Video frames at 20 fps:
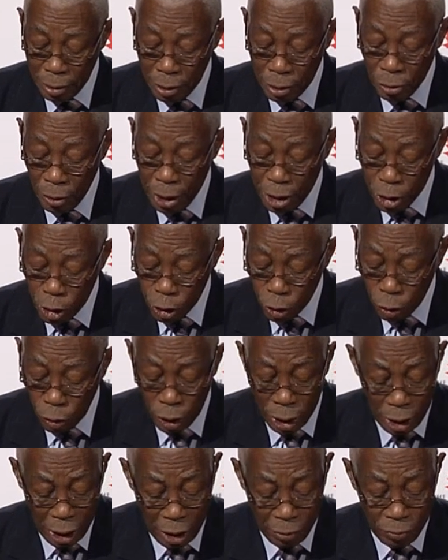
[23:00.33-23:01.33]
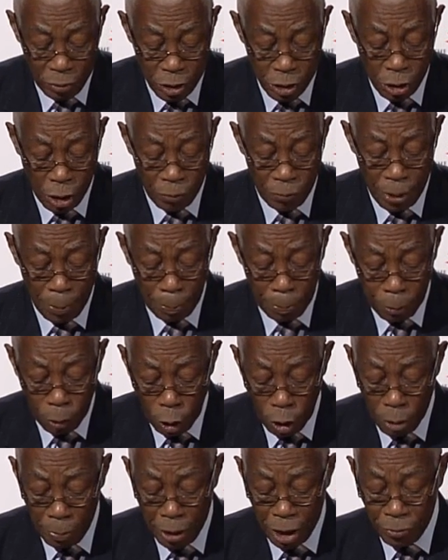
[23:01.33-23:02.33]
to ensure levels of
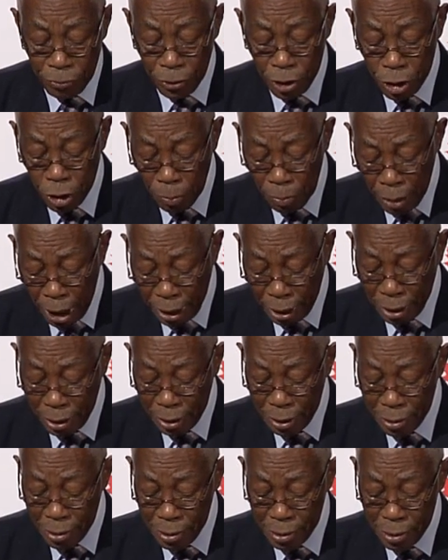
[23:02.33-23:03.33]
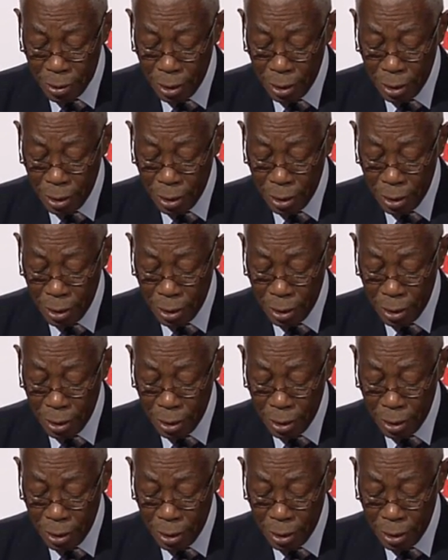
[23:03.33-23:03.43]
employment for Jamaicans,